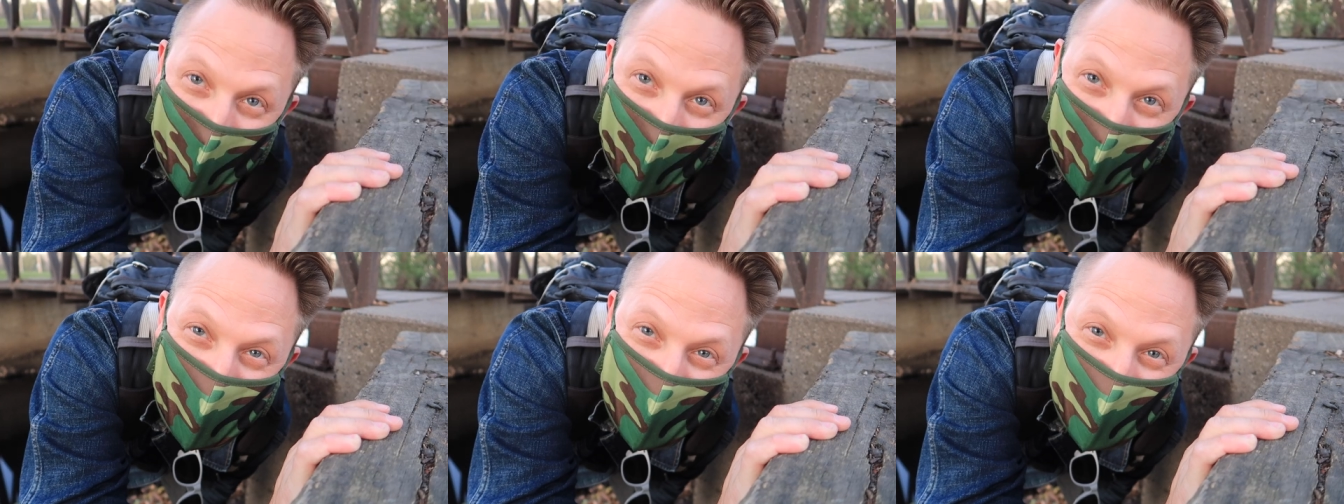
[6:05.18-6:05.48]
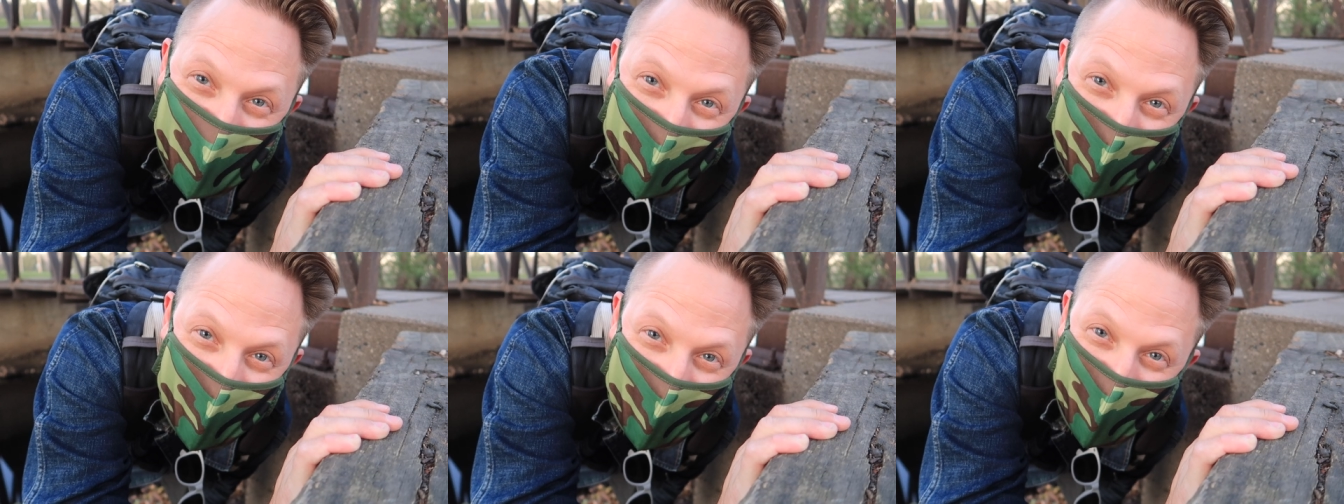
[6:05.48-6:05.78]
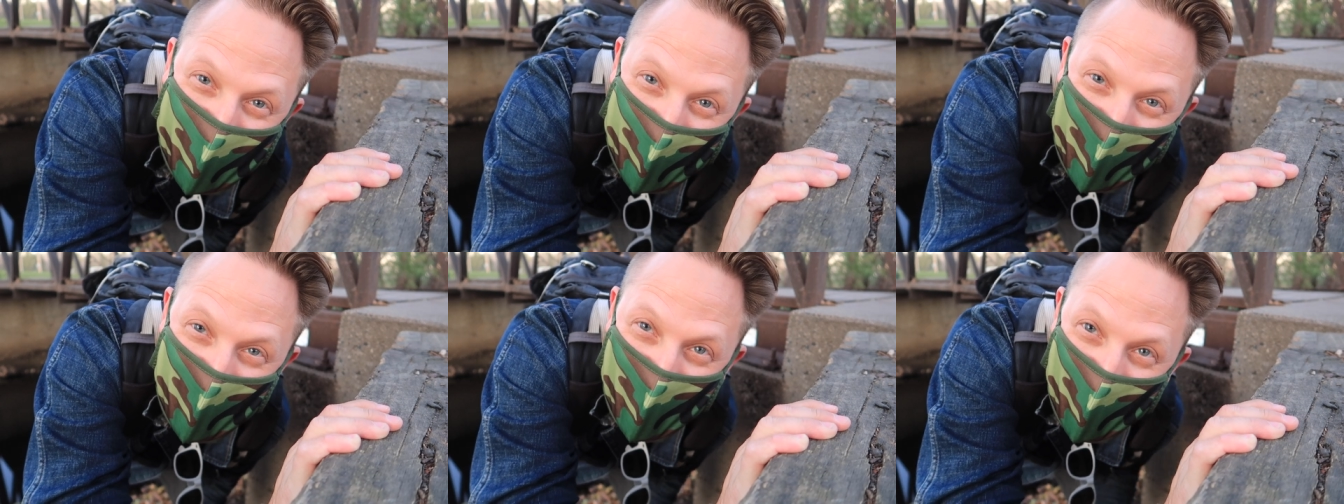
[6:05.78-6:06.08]
I don't see
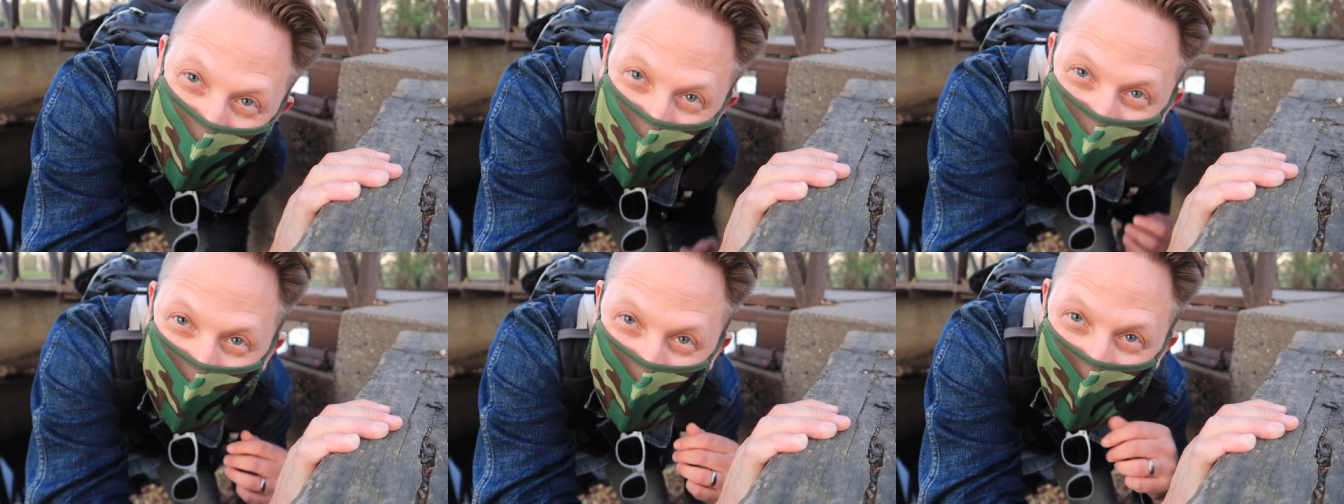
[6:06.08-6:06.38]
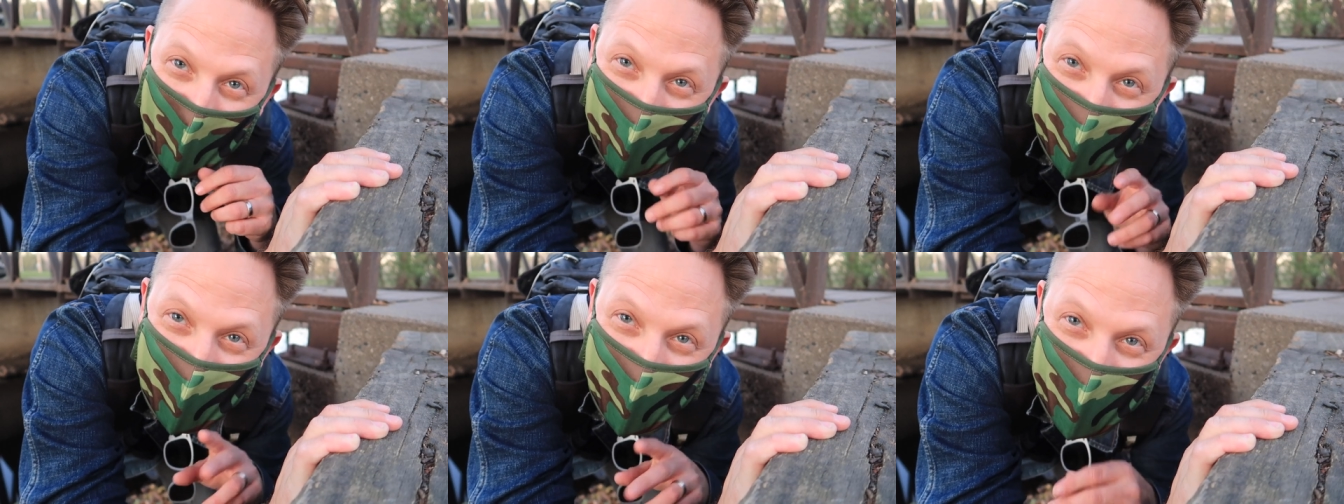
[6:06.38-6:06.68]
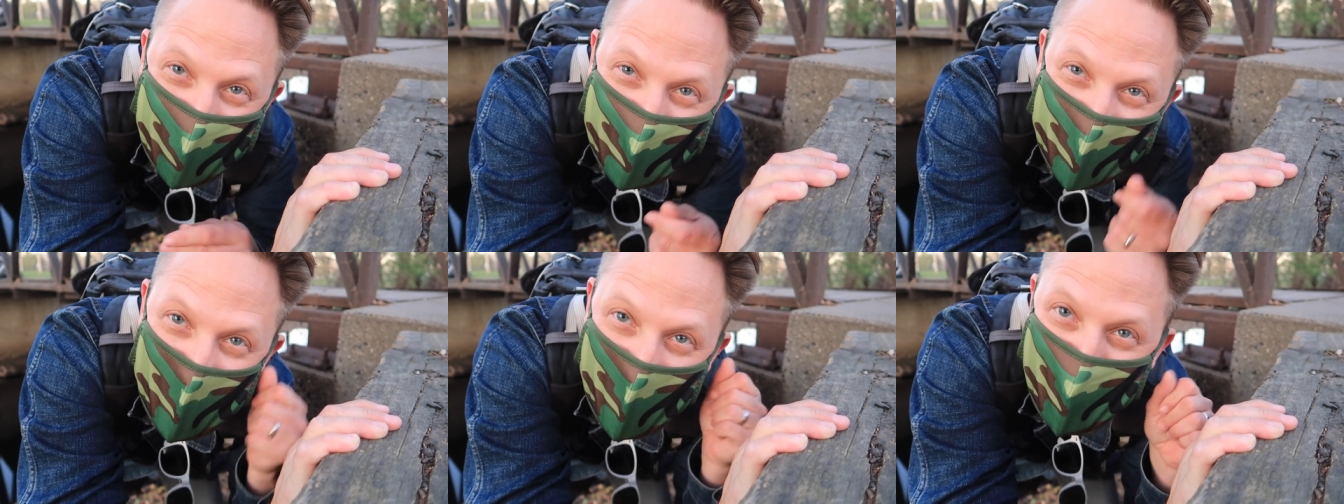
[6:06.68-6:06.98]
anything under
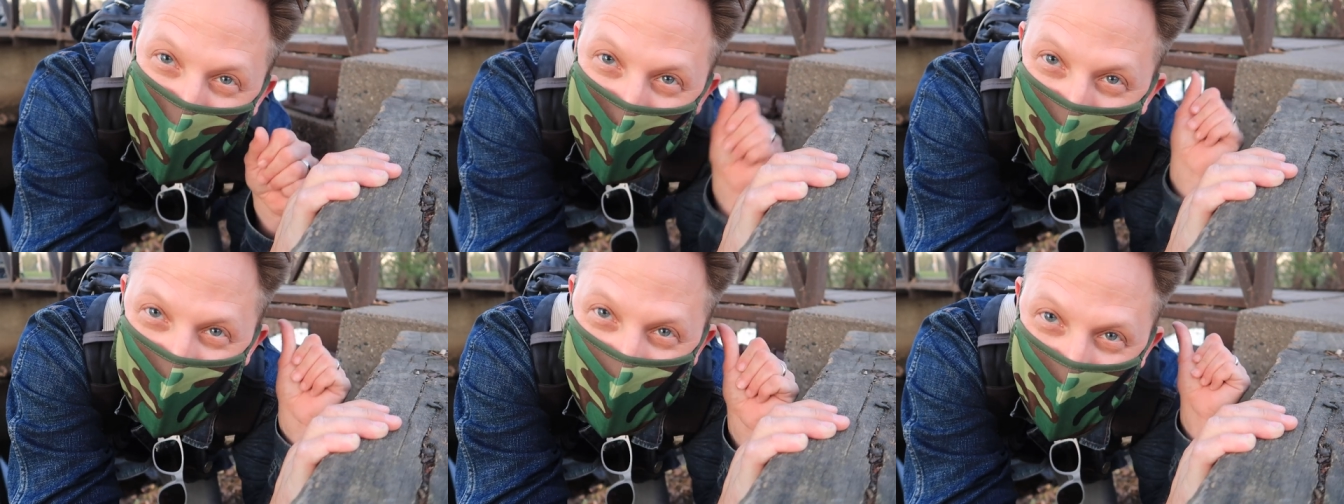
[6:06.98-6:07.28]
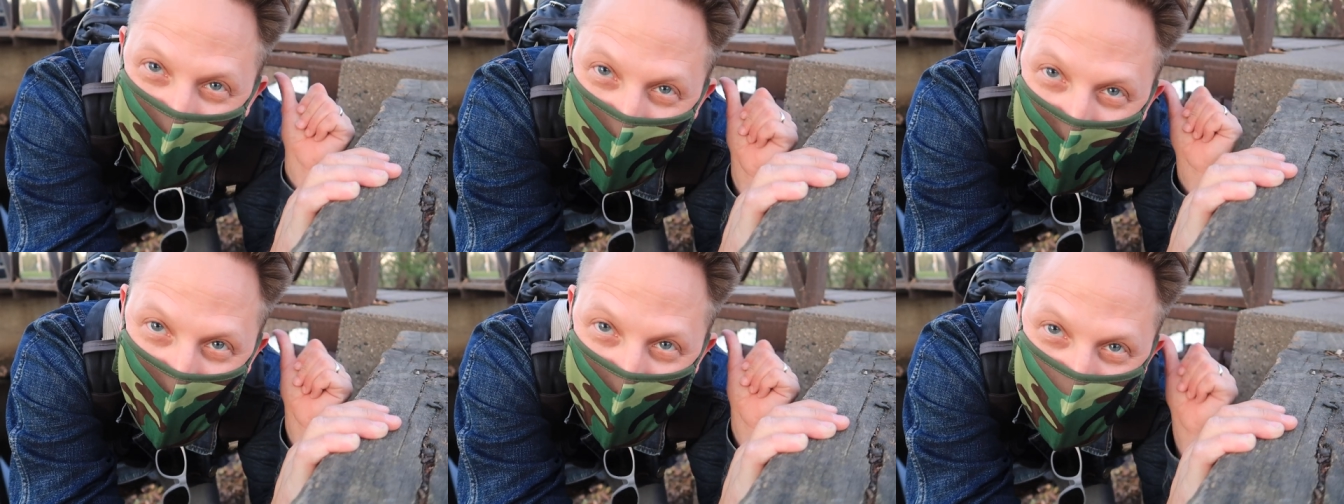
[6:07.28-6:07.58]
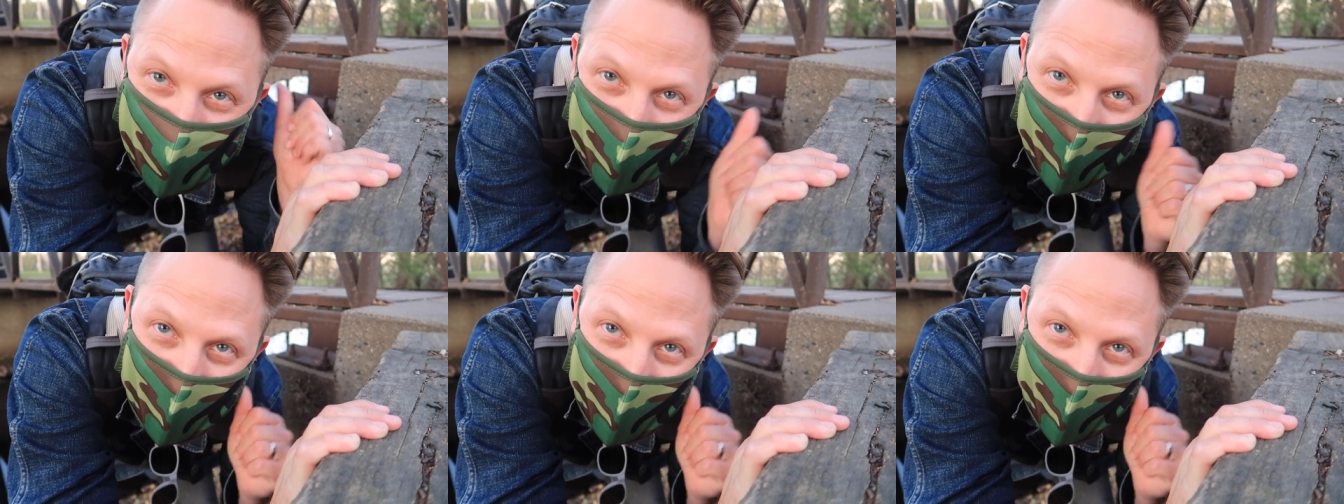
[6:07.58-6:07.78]
this side. Maybe it's on the other